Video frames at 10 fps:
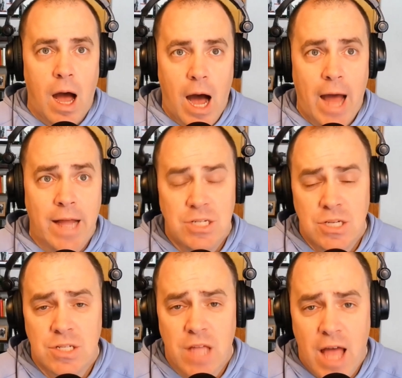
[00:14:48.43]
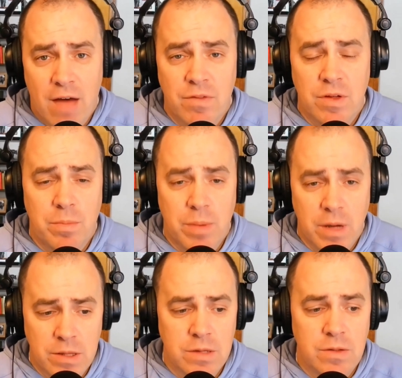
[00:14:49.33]
I just have the
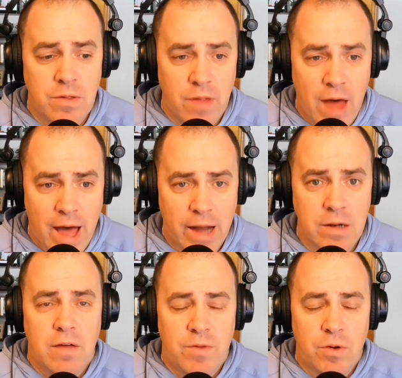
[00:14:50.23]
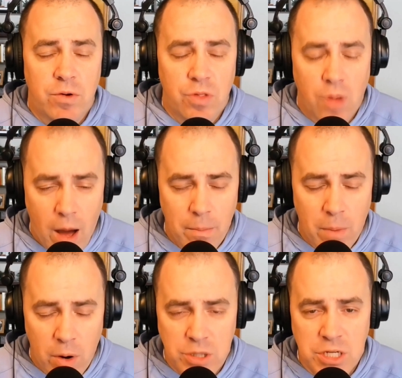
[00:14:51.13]
opinion that if you're not
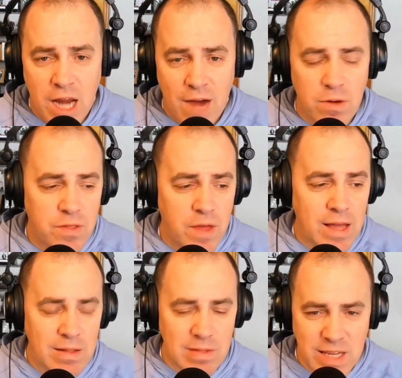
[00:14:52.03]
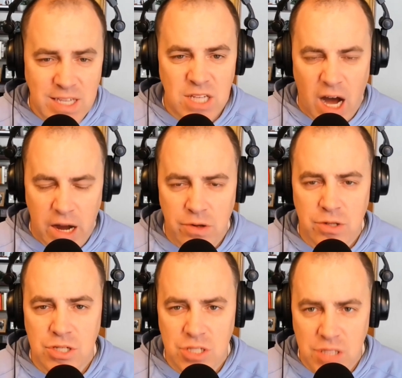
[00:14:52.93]
merging everything, at least
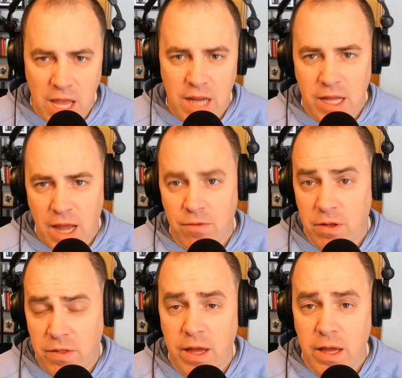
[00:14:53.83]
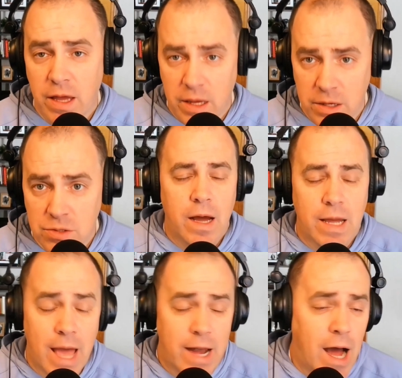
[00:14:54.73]
understanding everything is.
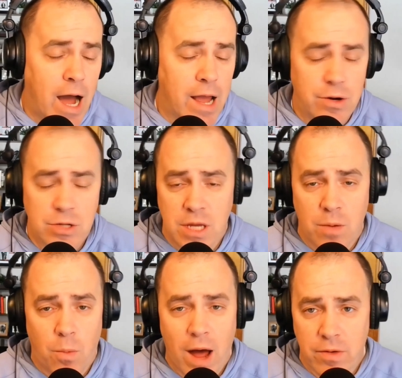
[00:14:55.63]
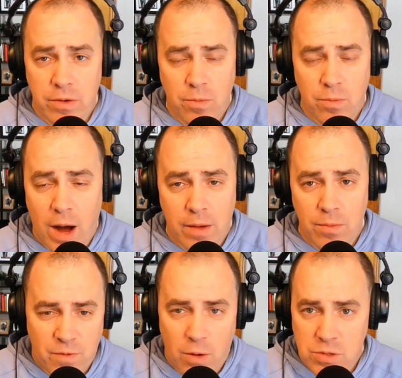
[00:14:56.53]
Again, I understand why
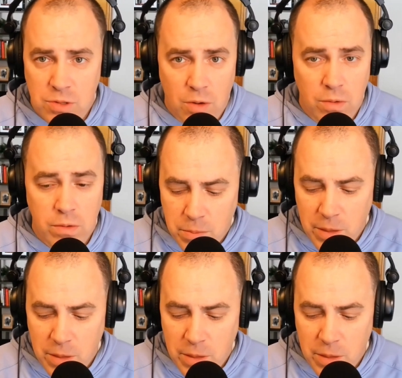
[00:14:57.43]
folks don't.